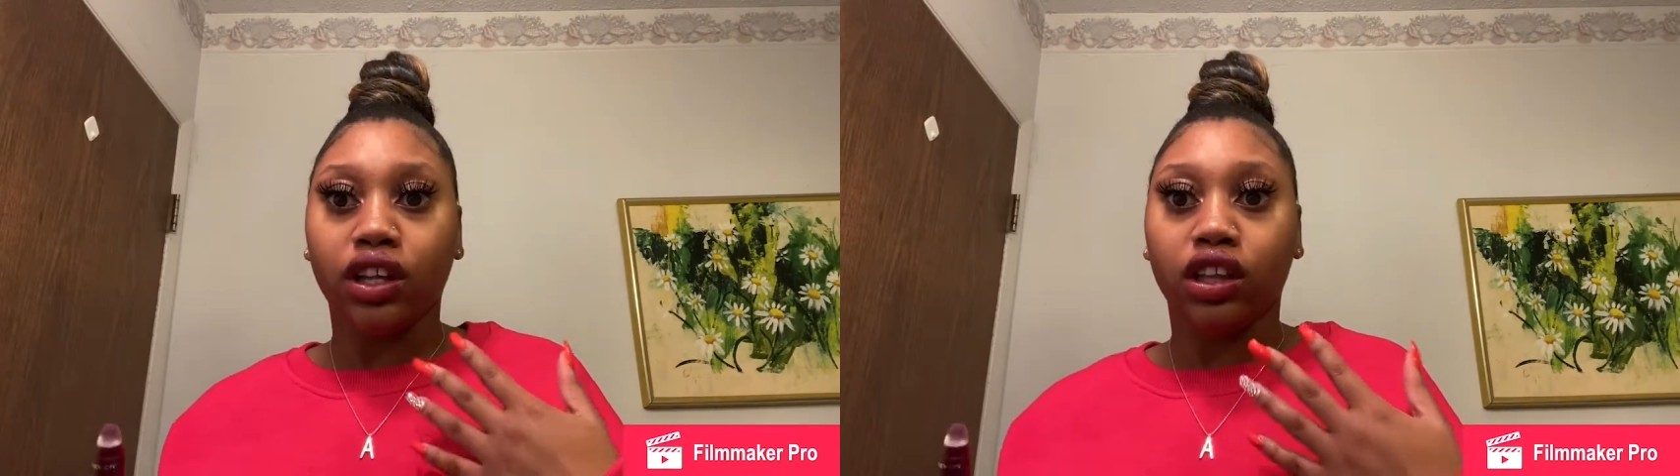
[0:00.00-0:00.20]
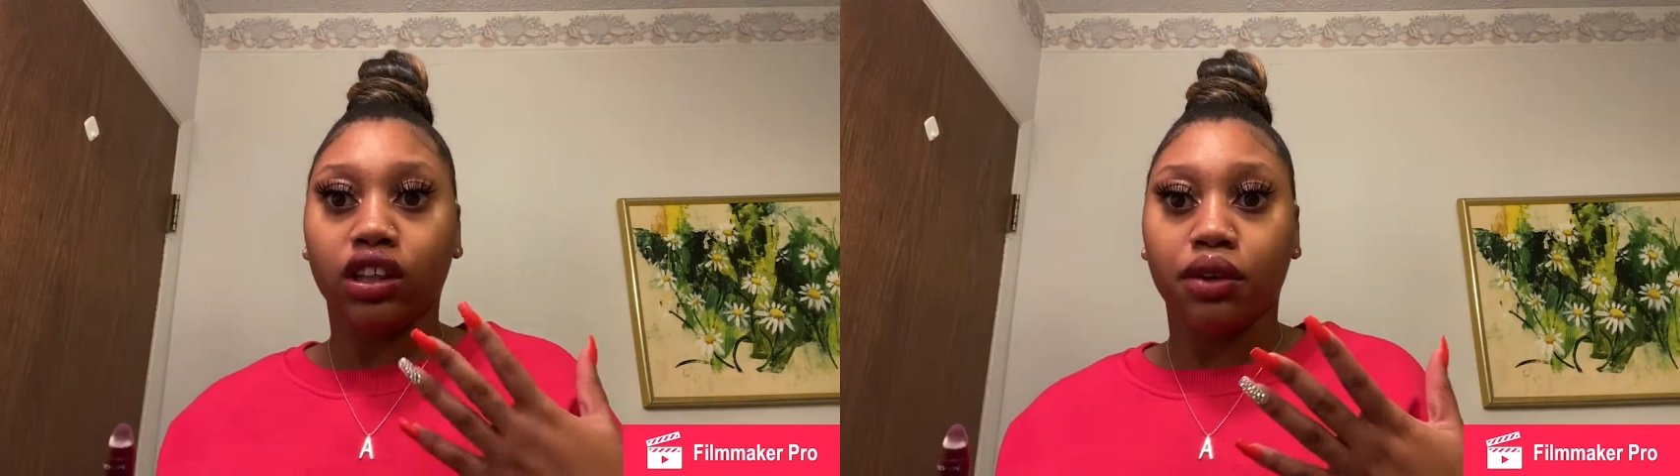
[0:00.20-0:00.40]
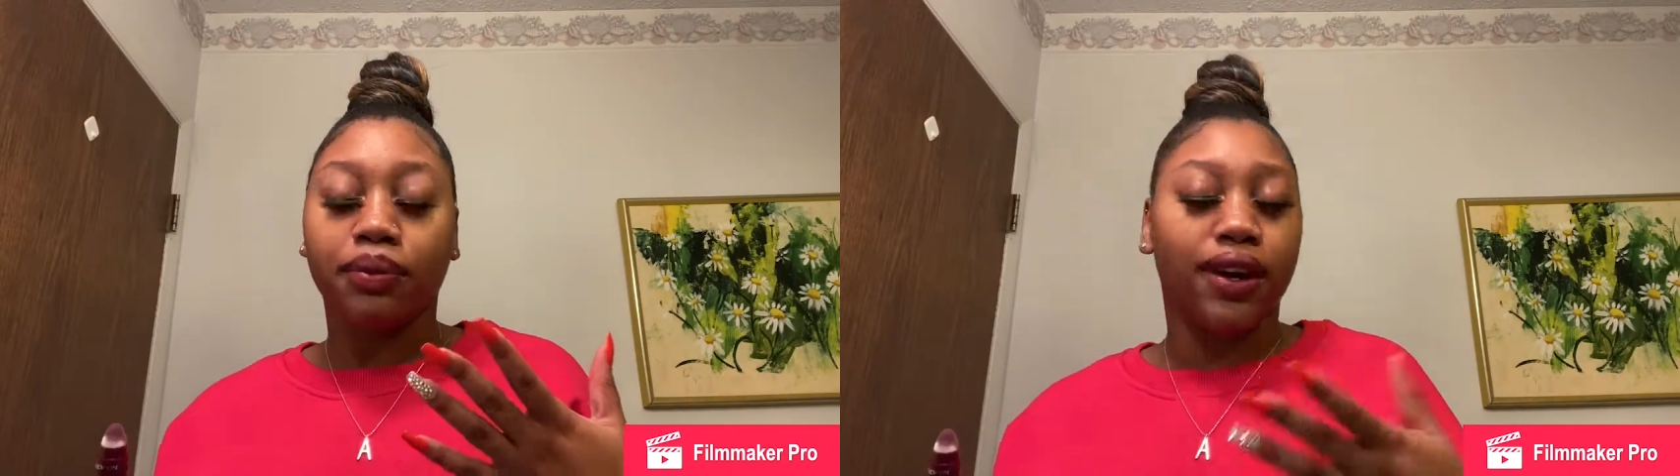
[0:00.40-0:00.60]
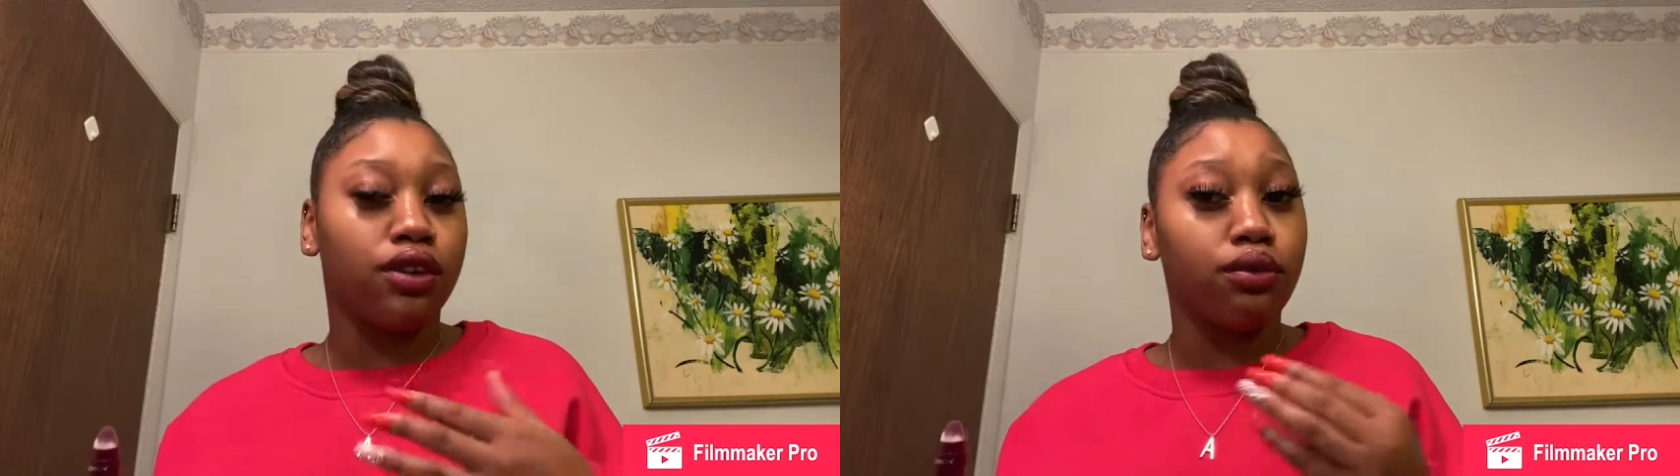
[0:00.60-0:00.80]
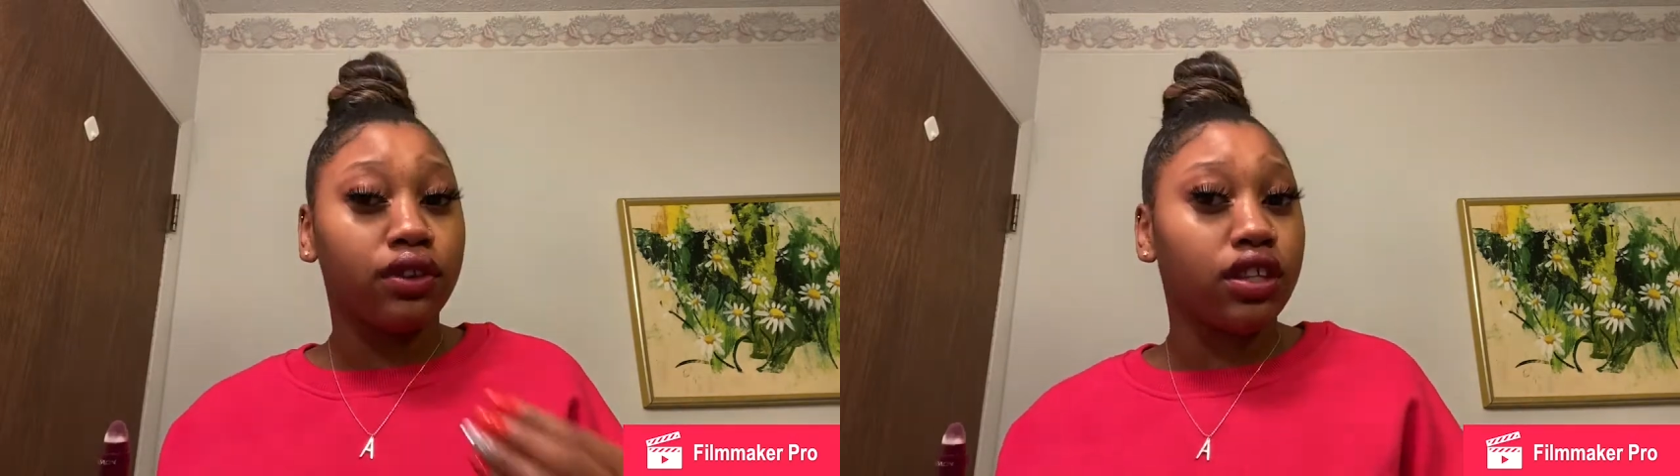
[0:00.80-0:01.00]
look
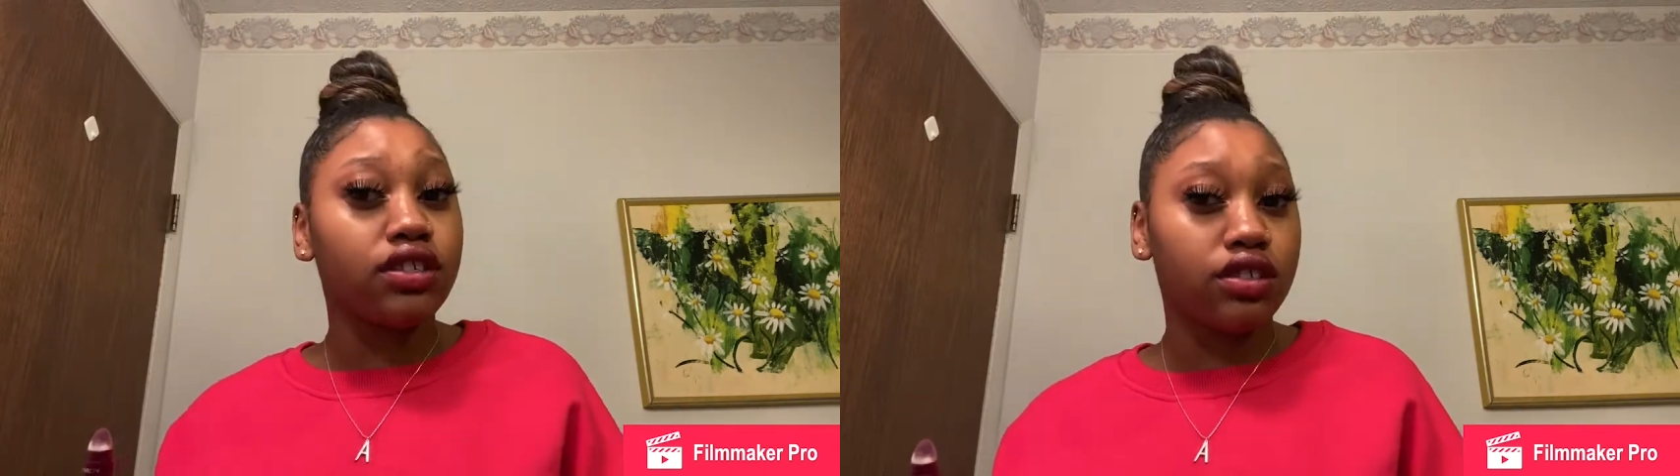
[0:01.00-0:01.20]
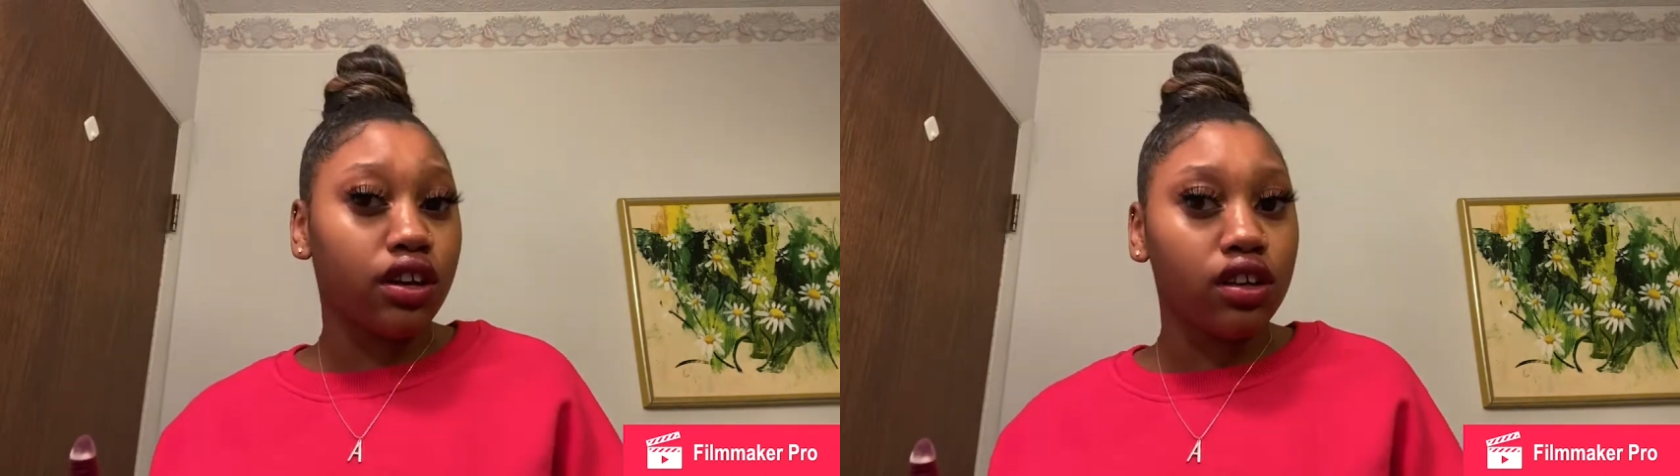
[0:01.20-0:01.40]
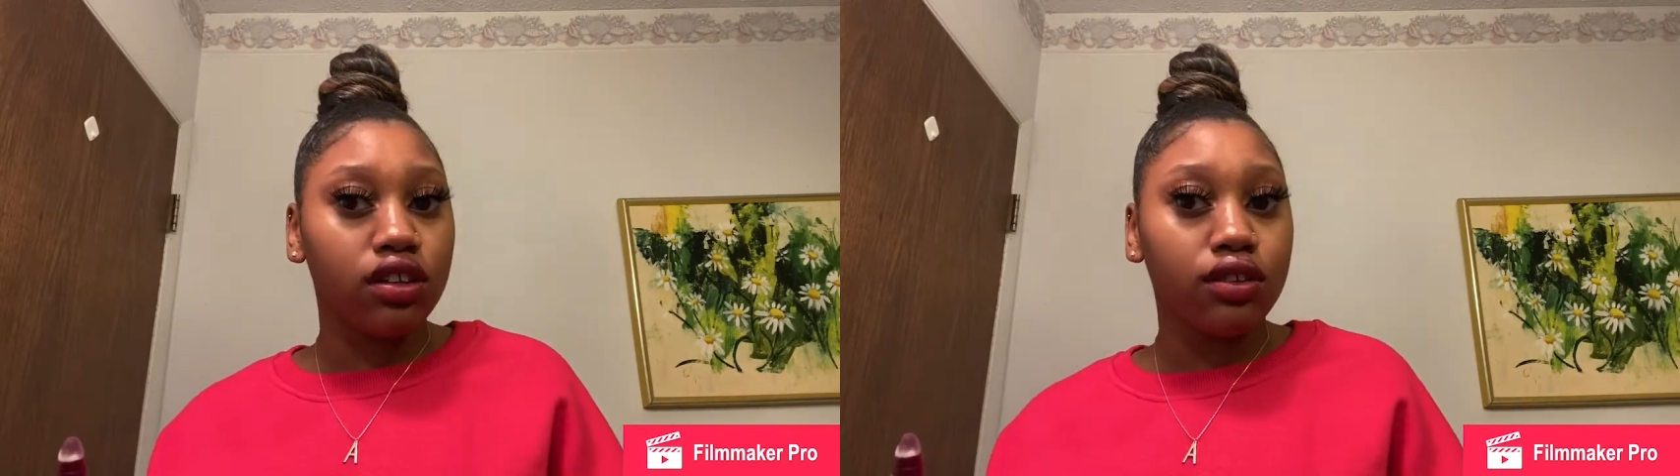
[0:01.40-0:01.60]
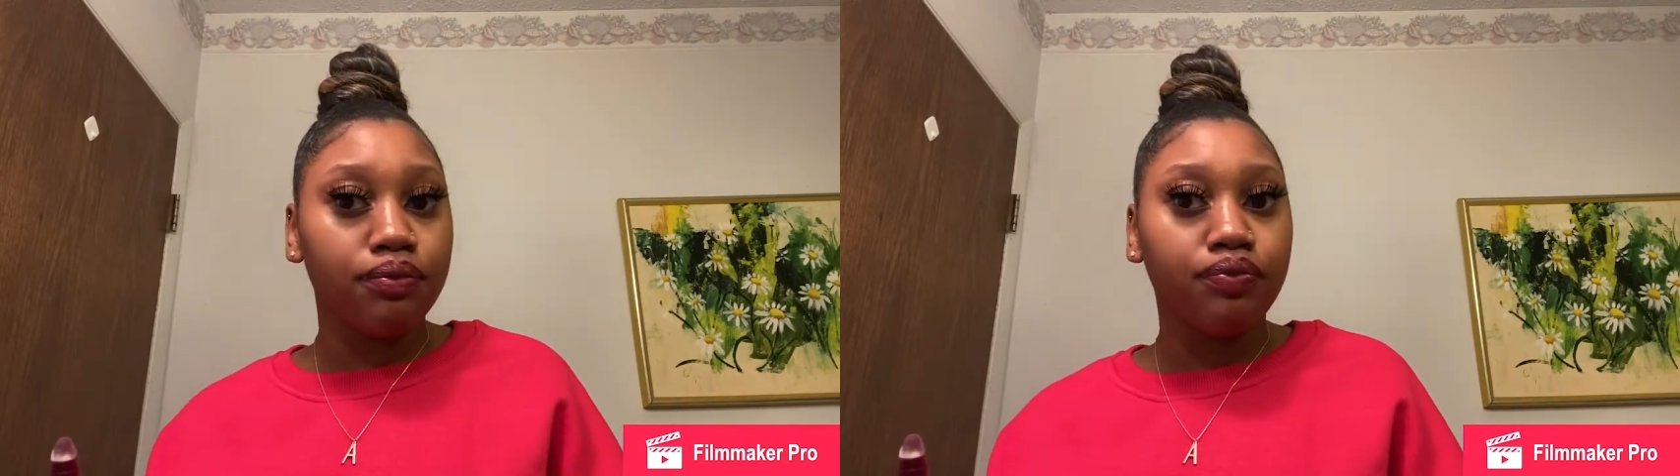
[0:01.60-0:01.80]
better with this color.